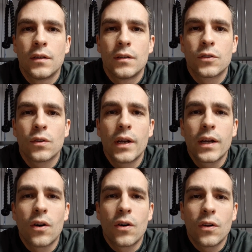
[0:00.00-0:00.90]
So,
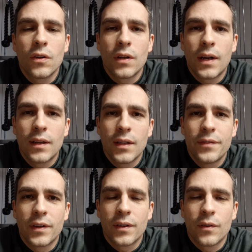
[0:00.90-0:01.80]
like all uh,
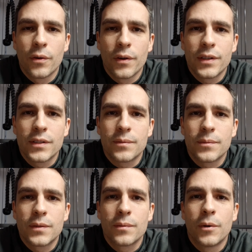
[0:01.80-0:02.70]
living
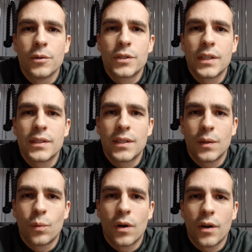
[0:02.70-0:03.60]
organisms, most things
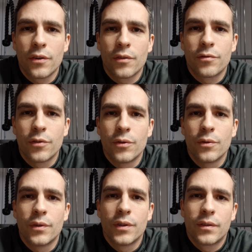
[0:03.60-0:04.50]
need water,
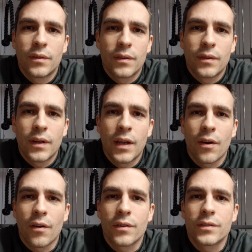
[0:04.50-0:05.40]
food,
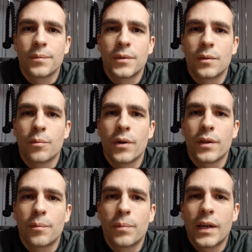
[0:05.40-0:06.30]
air, something to
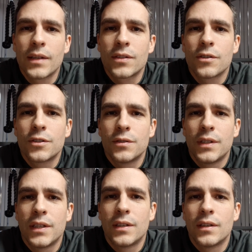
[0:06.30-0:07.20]
breathe. Plants also
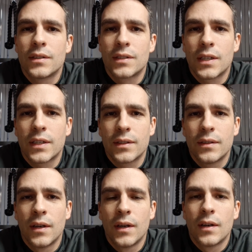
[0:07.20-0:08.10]
need sun
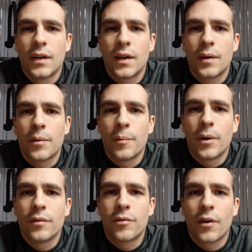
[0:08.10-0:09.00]
um,
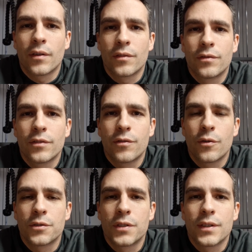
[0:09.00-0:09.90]
above ground for
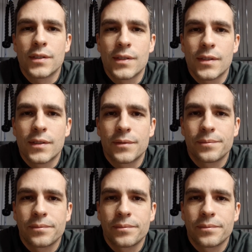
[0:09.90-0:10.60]
photosynthesis.